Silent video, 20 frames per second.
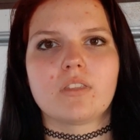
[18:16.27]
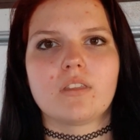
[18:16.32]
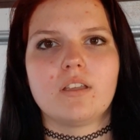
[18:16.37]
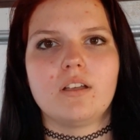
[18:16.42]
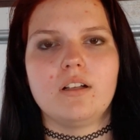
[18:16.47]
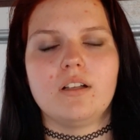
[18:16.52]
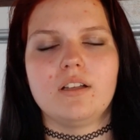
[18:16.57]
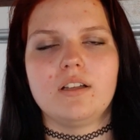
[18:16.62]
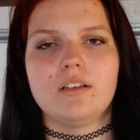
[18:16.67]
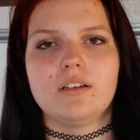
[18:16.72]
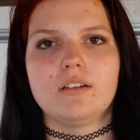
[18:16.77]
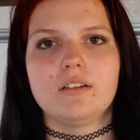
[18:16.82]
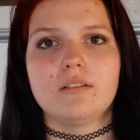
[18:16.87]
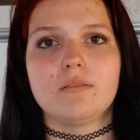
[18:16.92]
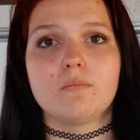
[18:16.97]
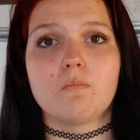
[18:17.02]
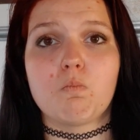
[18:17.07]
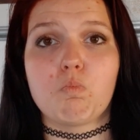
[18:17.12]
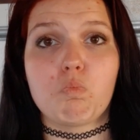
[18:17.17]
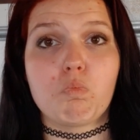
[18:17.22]

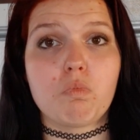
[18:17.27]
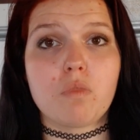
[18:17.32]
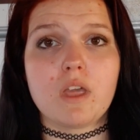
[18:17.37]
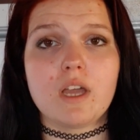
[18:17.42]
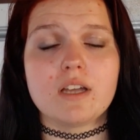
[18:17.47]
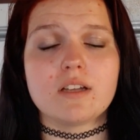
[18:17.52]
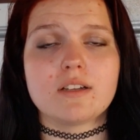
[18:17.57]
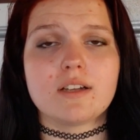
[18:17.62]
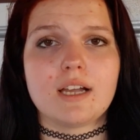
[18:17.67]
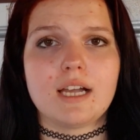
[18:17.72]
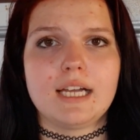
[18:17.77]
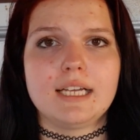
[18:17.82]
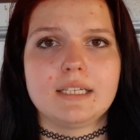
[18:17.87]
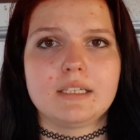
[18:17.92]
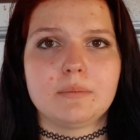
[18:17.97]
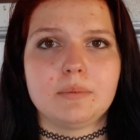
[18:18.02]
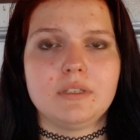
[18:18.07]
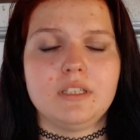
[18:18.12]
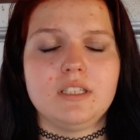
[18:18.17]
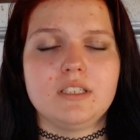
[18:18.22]
And yeah, I
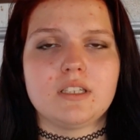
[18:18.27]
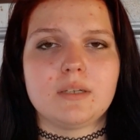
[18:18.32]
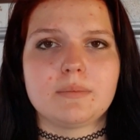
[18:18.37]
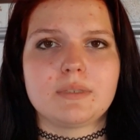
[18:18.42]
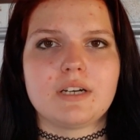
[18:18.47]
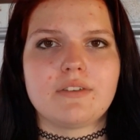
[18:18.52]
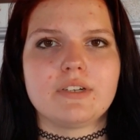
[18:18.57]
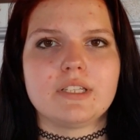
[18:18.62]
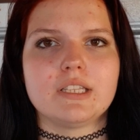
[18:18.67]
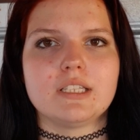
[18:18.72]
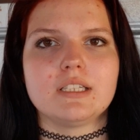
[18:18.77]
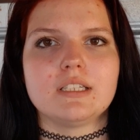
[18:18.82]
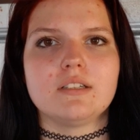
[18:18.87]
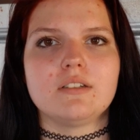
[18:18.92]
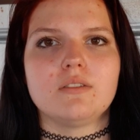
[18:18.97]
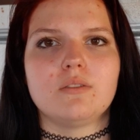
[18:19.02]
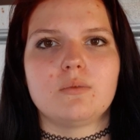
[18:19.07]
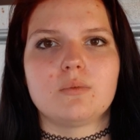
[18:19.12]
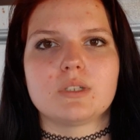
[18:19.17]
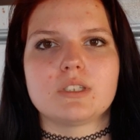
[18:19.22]
completely dumped everything.
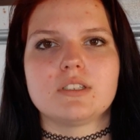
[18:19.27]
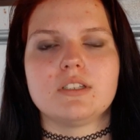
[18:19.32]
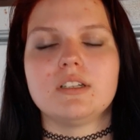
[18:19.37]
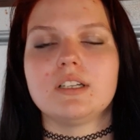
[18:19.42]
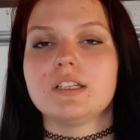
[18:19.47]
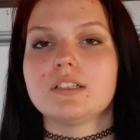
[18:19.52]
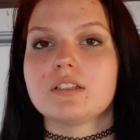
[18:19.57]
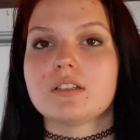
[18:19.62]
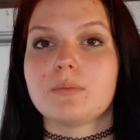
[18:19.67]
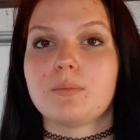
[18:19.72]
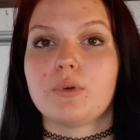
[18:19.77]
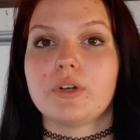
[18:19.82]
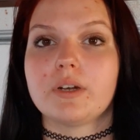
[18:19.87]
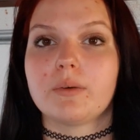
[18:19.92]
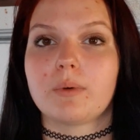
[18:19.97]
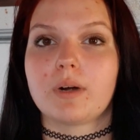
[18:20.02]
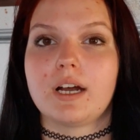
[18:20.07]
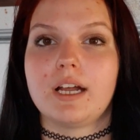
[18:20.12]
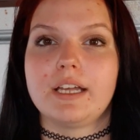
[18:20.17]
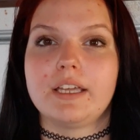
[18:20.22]
We're still not to the point
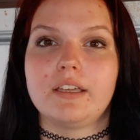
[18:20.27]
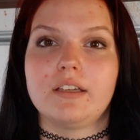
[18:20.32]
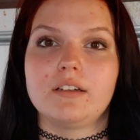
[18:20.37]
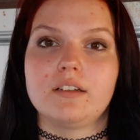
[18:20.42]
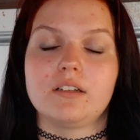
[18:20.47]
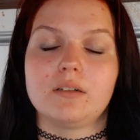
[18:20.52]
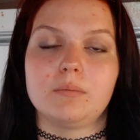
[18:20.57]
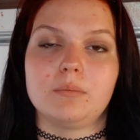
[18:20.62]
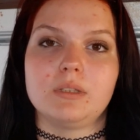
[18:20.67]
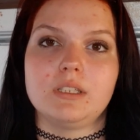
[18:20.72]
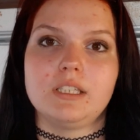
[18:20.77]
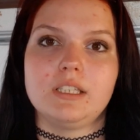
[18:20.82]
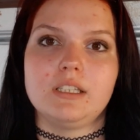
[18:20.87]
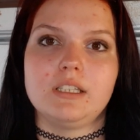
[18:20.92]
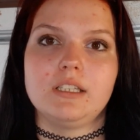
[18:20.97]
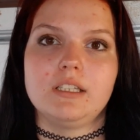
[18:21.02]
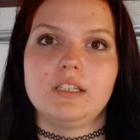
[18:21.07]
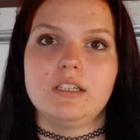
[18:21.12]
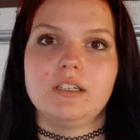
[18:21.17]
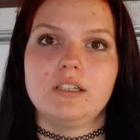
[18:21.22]
where I can
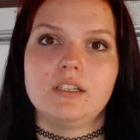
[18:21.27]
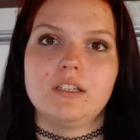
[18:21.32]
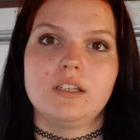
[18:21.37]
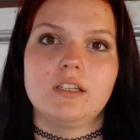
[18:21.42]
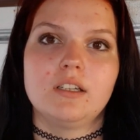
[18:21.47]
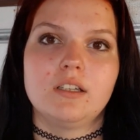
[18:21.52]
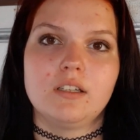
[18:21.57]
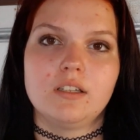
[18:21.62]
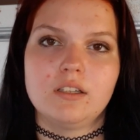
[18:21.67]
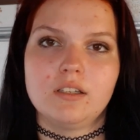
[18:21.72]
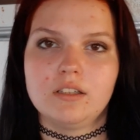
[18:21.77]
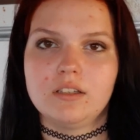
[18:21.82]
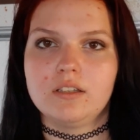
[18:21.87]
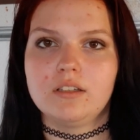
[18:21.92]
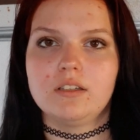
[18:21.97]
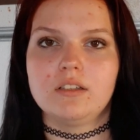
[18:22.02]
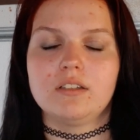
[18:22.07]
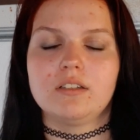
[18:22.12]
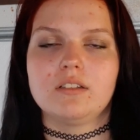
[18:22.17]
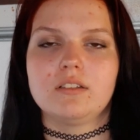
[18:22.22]
completely
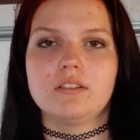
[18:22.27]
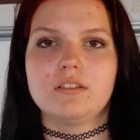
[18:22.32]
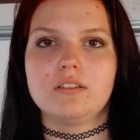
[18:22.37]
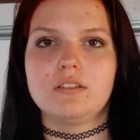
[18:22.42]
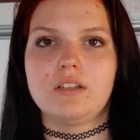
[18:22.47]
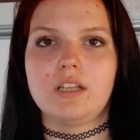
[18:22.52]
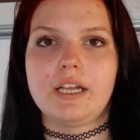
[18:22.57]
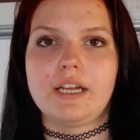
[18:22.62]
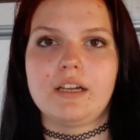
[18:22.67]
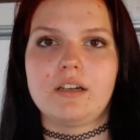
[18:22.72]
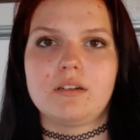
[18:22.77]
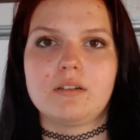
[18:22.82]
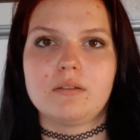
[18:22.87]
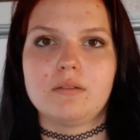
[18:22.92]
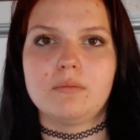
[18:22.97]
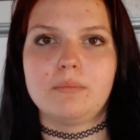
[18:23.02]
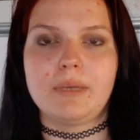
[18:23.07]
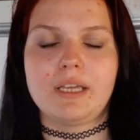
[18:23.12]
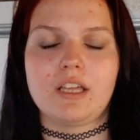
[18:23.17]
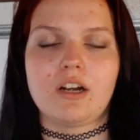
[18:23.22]
like
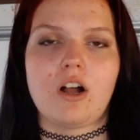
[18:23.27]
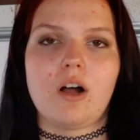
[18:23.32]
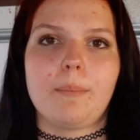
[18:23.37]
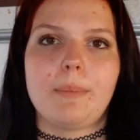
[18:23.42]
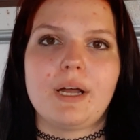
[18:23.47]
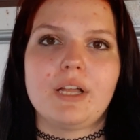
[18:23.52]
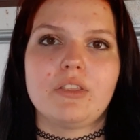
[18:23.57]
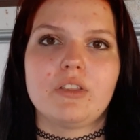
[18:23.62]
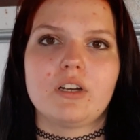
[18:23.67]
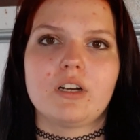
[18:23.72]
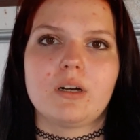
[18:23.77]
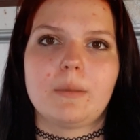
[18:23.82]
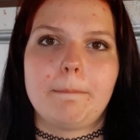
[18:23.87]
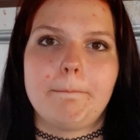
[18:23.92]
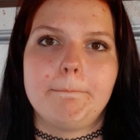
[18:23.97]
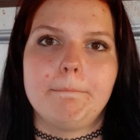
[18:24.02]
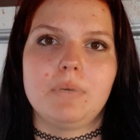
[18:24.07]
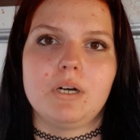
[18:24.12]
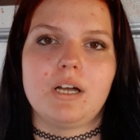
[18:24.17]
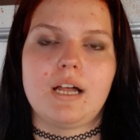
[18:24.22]
make it all pine litter,
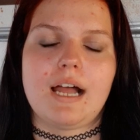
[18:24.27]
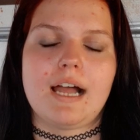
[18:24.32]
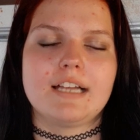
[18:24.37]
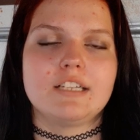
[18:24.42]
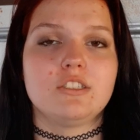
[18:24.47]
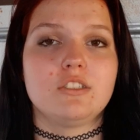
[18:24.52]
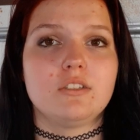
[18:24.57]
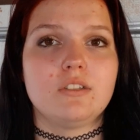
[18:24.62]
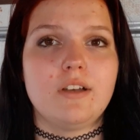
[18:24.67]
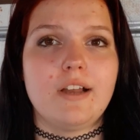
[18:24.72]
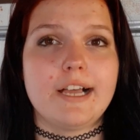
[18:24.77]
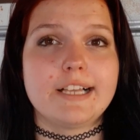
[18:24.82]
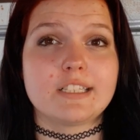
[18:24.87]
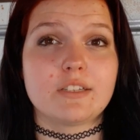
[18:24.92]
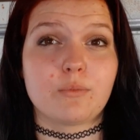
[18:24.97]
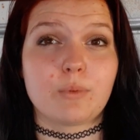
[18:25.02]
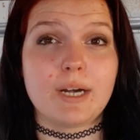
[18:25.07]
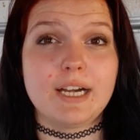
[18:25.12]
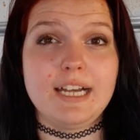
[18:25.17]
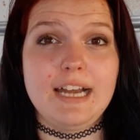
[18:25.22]
but as of
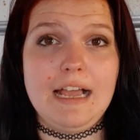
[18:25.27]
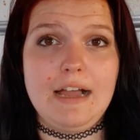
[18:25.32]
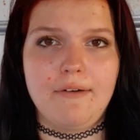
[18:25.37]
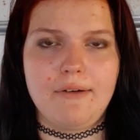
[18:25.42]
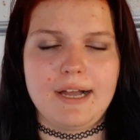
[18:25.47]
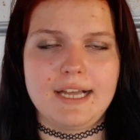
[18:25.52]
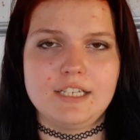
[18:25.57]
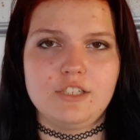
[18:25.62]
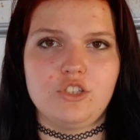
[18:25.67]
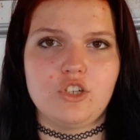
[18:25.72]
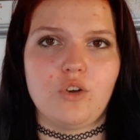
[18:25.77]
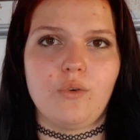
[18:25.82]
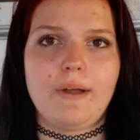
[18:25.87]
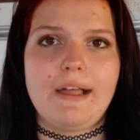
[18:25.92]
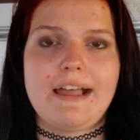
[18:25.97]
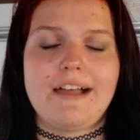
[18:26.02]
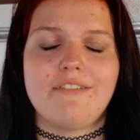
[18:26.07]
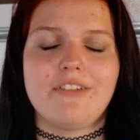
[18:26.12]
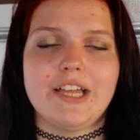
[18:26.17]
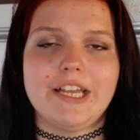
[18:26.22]
right now, I don't
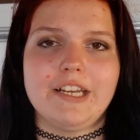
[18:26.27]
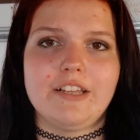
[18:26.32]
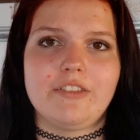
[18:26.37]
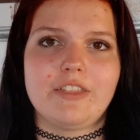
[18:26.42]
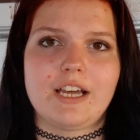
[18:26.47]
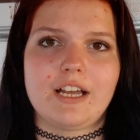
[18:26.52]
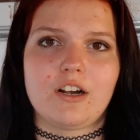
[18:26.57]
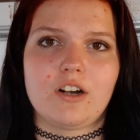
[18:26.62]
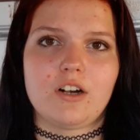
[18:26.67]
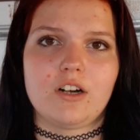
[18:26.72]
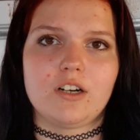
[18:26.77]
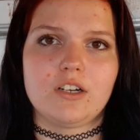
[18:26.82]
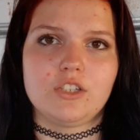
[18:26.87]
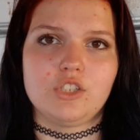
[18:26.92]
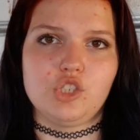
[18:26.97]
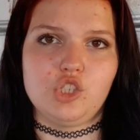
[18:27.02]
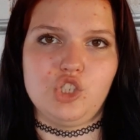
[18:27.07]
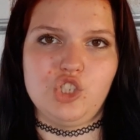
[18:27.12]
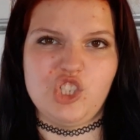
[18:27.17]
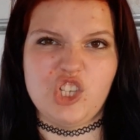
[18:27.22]
have any that are
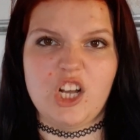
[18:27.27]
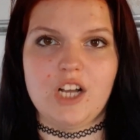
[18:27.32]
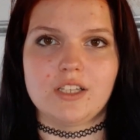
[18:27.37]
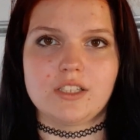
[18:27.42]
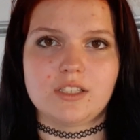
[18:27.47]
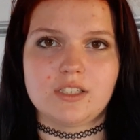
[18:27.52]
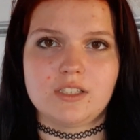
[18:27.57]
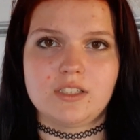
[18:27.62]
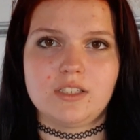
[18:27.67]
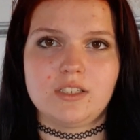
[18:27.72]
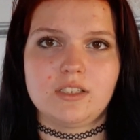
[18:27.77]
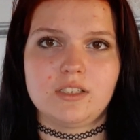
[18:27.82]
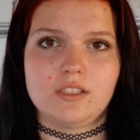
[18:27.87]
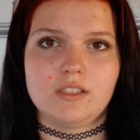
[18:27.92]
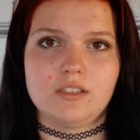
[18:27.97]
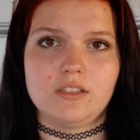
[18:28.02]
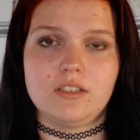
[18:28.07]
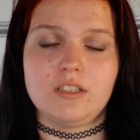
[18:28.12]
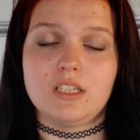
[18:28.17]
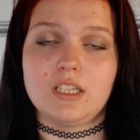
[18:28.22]
just
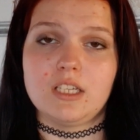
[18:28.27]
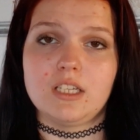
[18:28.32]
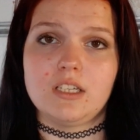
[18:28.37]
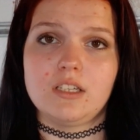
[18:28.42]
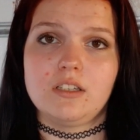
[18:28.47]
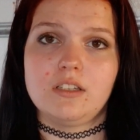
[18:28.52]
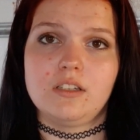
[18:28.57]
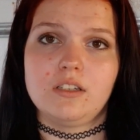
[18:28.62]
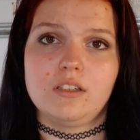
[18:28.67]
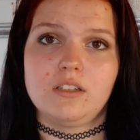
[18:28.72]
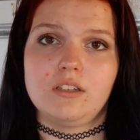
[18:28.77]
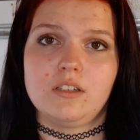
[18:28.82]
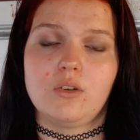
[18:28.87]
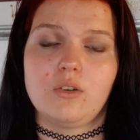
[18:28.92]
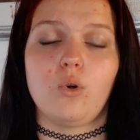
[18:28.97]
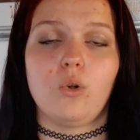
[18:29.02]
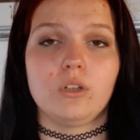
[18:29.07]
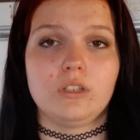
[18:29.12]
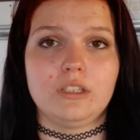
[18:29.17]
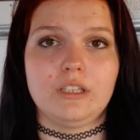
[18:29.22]
the
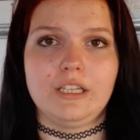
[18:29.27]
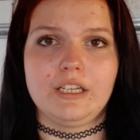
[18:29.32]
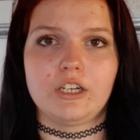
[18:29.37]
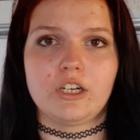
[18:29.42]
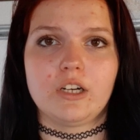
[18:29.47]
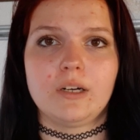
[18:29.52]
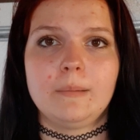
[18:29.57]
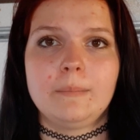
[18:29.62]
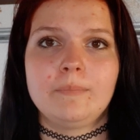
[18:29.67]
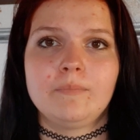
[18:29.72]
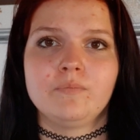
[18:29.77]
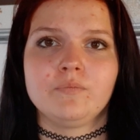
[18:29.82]
old litter.